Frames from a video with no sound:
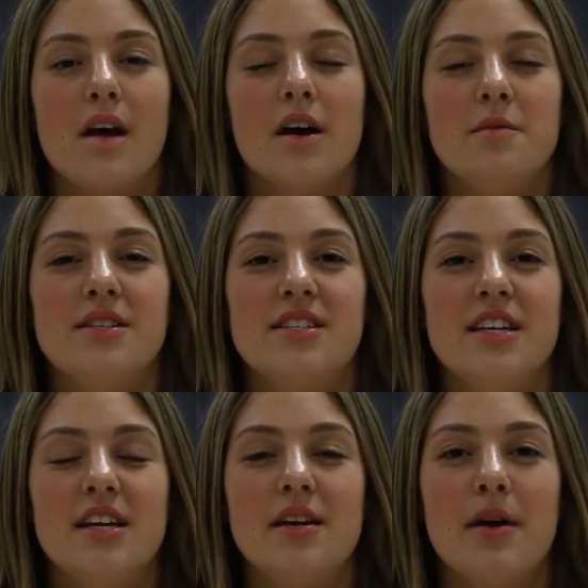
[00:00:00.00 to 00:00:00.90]
Um,
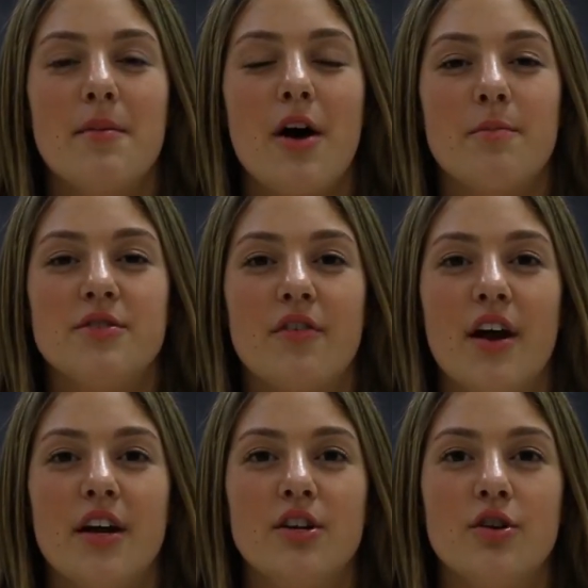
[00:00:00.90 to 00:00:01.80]
seeing my mom's
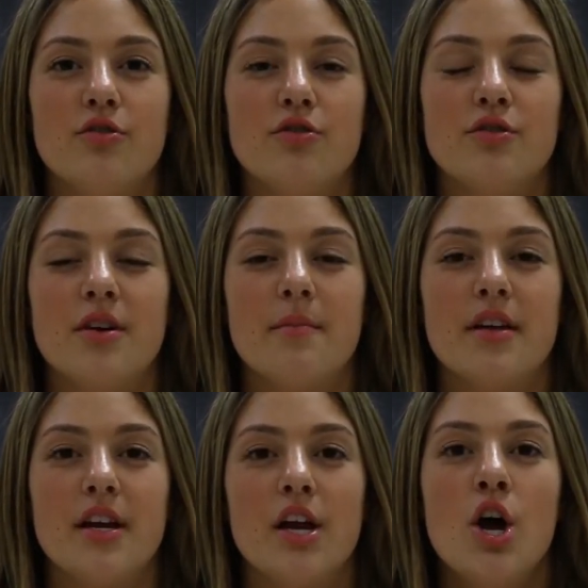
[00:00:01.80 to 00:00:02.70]
friend go through
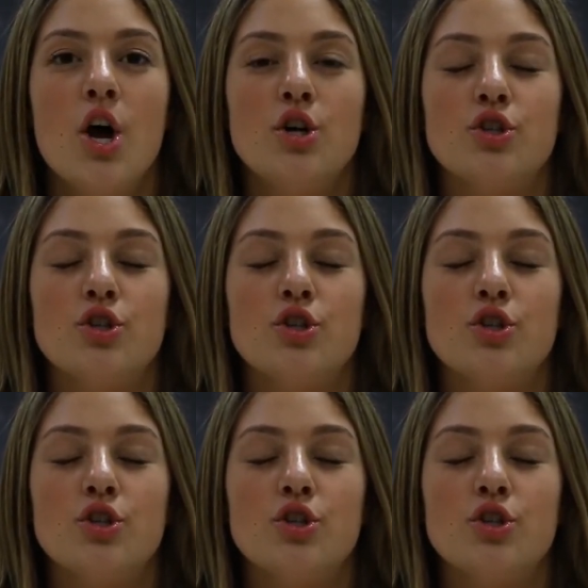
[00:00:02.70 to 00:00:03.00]
something